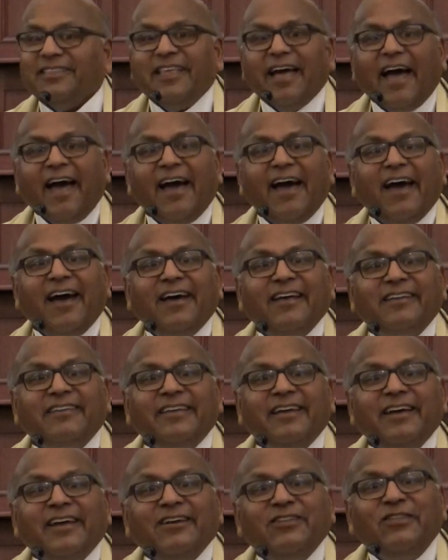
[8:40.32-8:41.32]

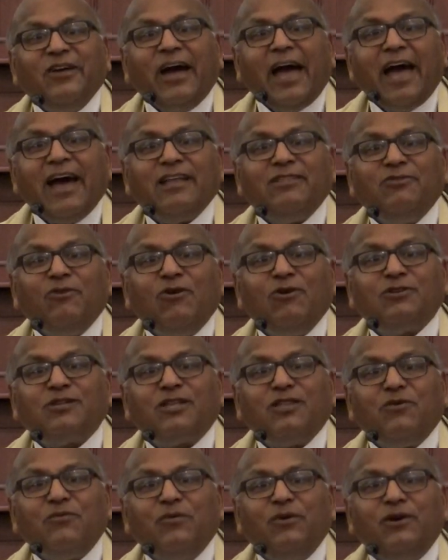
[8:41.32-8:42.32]

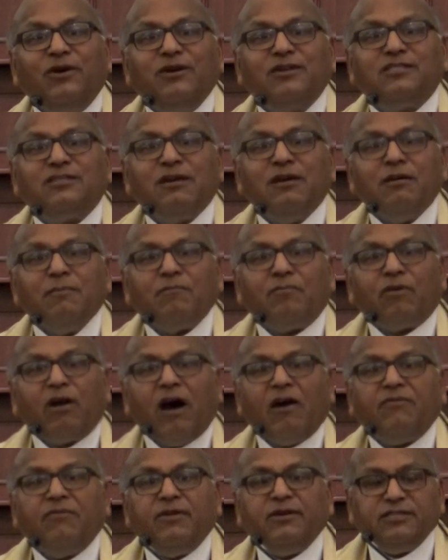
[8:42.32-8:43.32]
Those are the words
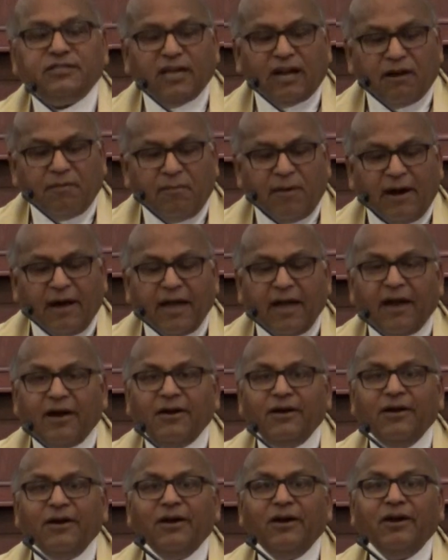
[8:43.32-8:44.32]
Prophet
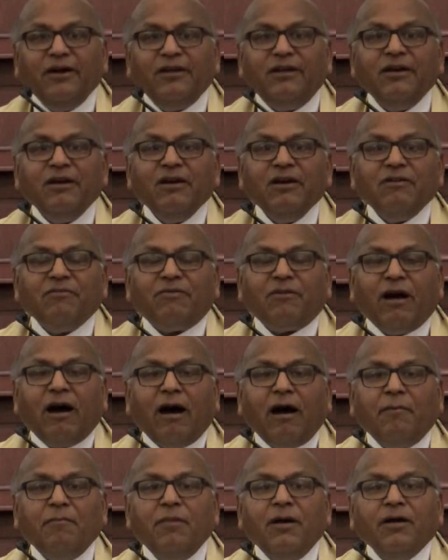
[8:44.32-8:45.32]
Jeremiah heard
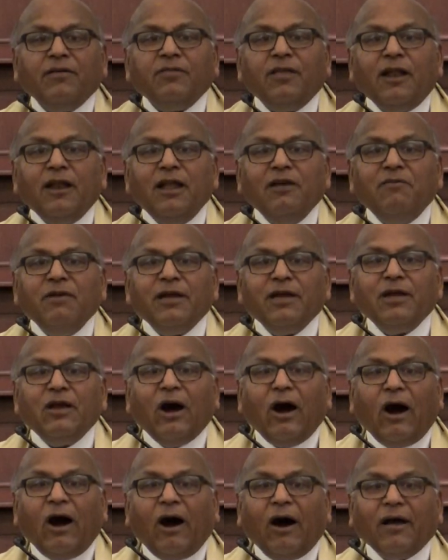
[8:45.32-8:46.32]
from the living
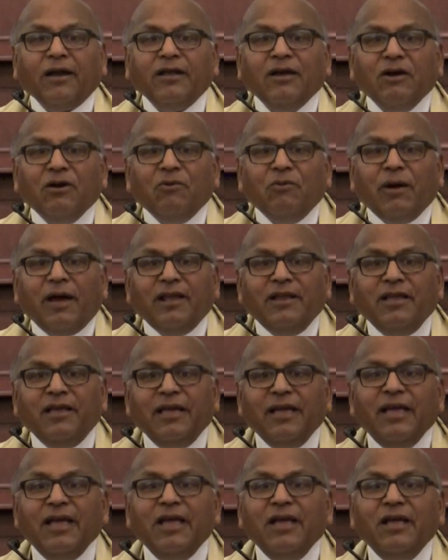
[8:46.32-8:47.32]
God
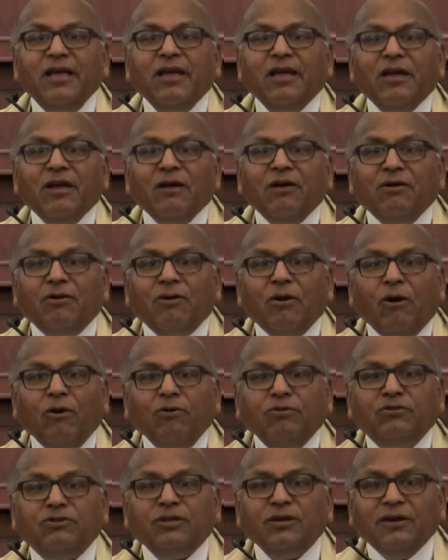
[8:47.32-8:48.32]
when he
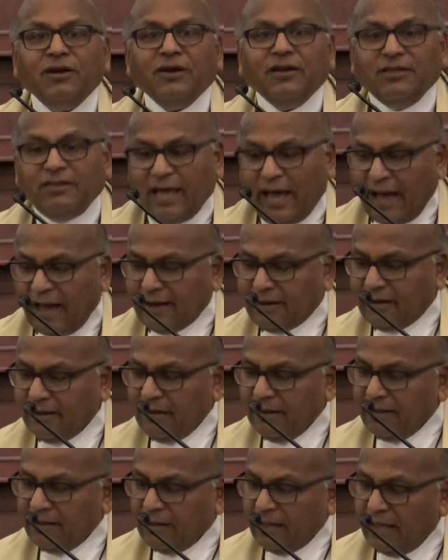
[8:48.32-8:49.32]
wrote
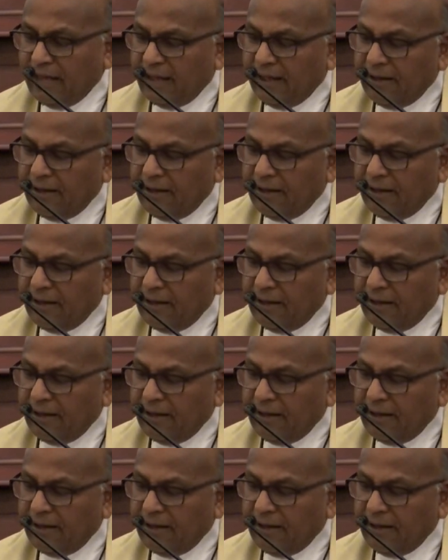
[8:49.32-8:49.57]
that